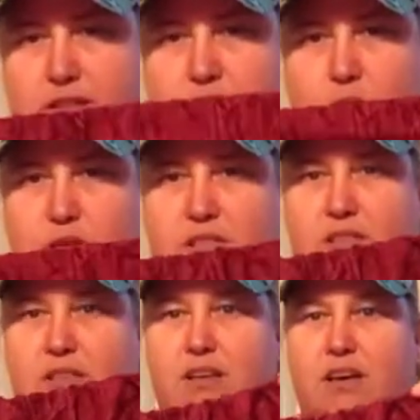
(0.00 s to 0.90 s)

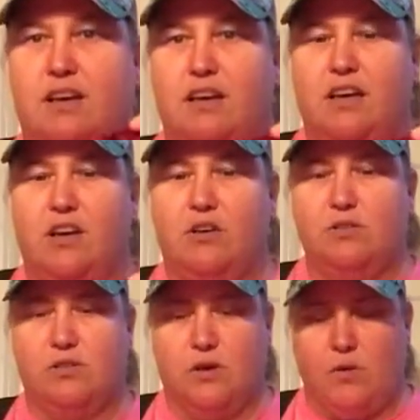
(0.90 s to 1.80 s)
twist, you know?
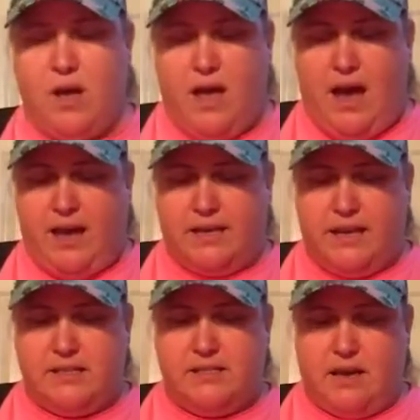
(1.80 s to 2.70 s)
So I
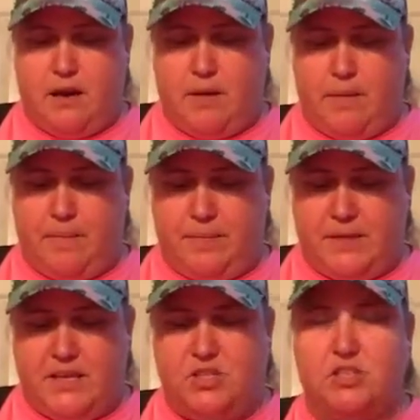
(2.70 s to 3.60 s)
guess
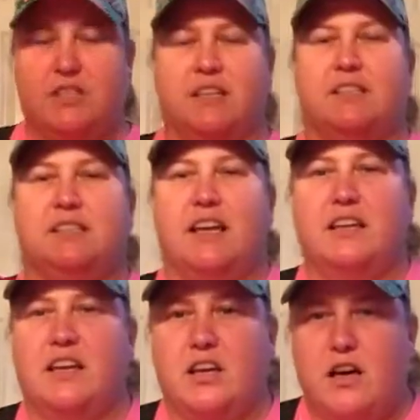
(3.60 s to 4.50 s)
it's just an
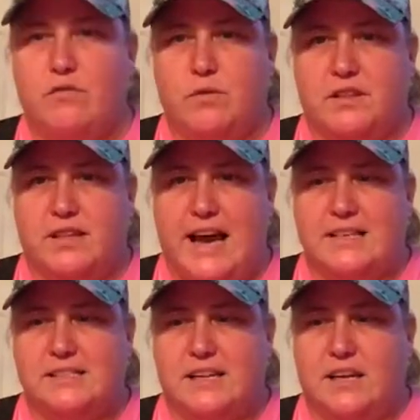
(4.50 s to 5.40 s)
extended cuff with
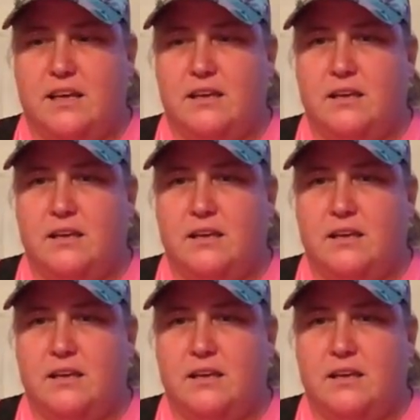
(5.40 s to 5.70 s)
elastic.